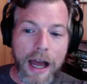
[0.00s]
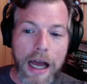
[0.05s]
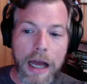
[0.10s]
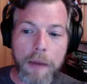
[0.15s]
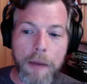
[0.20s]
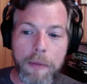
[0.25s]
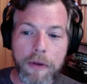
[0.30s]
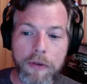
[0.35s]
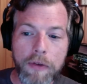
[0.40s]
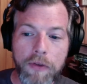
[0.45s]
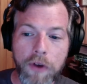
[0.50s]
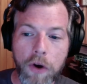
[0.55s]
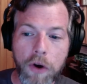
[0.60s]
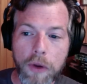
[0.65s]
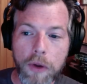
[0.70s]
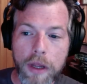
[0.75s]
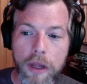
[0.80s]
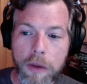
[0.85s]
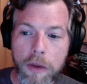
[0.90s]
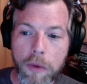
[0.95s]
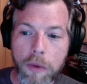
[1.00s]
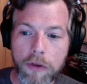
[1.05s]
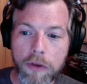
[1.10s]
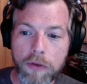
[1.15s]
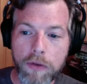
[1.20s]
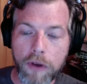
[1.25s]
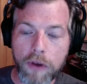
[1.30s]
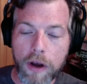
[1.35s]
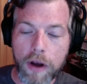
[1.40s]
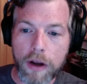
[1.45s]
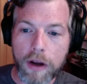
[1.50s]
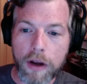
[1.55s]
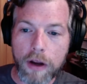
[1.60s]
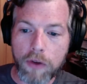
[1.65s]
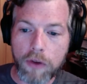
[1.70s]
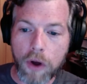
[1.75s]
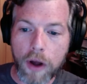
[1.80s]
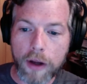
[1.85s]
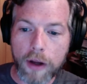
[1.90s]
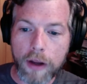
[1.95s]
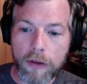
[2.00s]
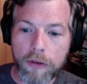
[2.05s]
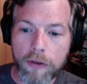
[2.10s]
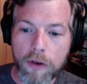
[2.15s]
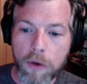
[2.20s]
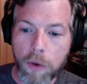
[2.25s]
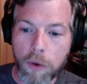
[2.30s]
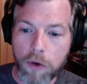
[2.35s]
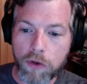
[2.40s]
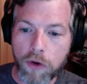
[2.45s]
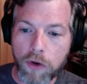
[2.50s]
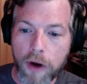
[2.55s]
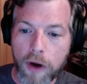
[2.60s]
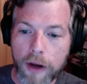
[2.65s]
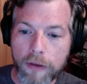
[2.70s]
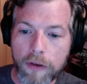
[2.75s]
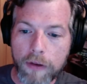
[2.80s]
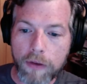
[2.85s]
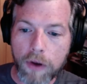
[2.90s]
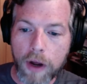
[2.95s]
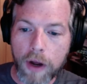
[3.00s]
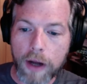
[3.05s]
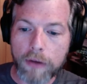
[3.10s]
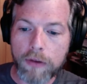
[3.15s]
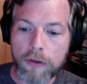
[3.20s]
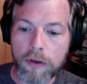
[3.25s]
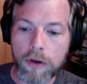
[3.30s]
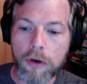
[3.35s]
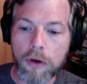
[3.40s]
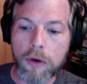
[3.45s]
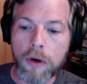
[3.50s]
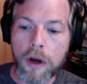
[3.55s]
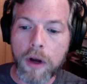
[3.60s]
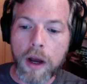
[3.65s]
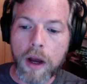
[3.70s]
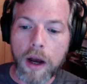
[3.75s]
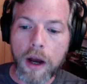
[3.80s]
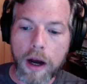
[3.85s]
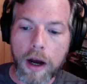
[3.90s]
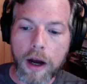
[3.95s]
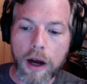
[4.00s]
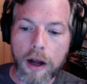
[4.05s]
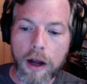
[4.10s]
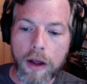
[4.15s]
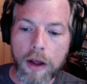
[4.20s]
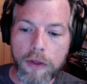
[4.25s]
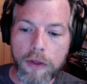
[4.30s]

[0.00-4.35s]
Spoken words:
So he was talking to or trying to talk to the